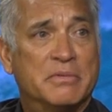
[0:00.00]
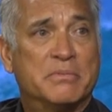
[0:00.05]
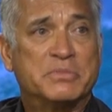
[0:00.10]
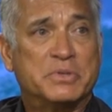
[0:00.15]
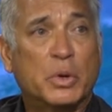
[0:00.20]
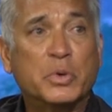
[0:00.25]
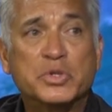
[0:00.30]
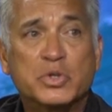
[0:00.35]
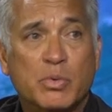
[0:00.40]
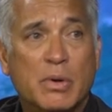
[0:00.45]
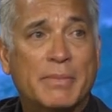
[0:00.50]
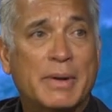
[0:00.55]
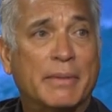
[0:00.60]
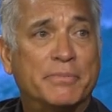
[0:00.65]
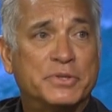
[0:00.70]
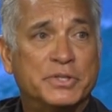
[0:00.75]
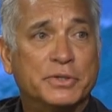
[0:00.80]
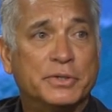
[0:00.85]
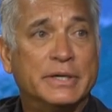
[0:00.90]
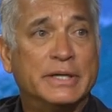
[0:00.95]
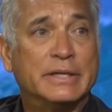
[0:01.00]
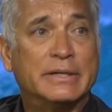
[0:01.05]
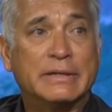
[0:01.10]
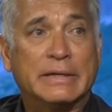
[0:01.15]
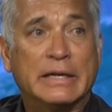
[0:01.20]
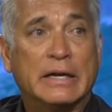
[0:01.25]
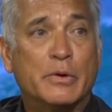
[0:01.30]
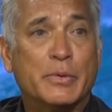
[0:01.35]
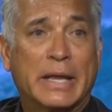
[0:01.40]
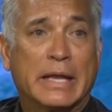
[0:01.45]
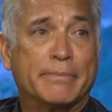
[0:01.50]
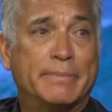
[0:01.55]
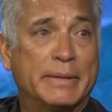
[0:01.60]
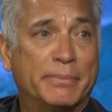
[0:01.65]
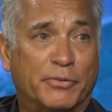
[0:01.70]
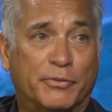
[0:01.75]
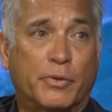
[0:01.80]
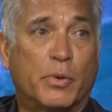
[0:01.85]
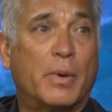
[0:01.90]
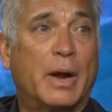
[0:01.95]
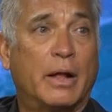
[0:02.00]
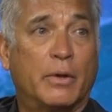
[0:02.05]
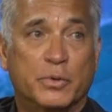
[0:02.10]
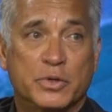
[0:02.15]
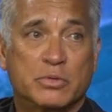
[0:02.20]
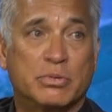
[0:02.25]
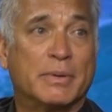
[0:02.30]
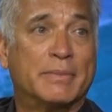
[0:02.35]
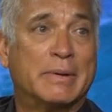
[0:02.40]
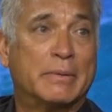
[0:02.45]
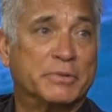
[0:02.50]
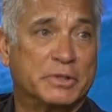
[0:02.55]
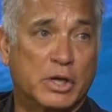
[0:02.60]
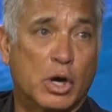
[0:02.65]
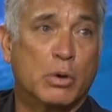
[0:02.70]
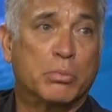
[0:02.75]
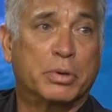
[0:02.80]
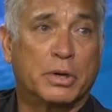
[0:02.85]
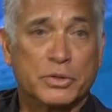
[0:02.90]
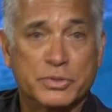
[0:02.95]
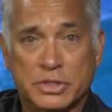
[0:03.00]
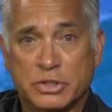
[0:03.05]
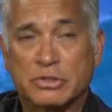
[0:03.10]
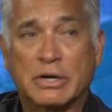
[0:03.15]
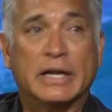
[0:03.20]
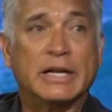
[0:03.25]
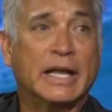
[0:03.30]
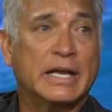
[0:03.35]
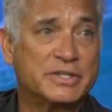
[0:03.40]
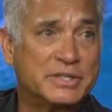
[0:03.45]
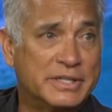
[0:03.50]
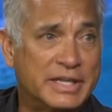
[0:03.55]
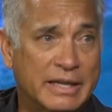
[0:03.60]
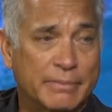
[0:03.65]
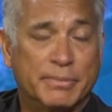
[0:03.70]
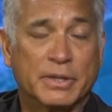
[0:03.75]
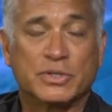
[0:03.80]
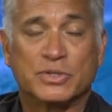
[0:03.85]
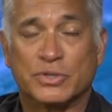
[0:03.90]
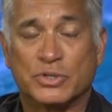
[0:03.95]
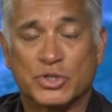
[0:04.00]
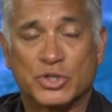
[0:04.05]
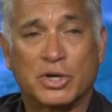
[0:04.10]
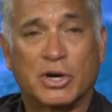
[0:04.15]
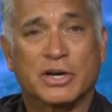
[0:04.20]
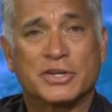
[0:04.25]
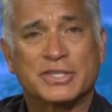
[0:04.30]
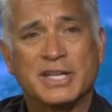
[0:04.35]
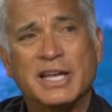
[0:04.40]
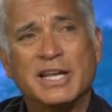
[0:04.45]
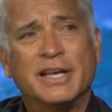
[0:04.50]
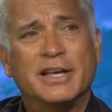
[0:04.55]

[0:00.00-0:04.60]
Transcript: Don't swim up to it. You know, we had people for a while were swimming up with GoPros and trying to actually take pictures of sharks.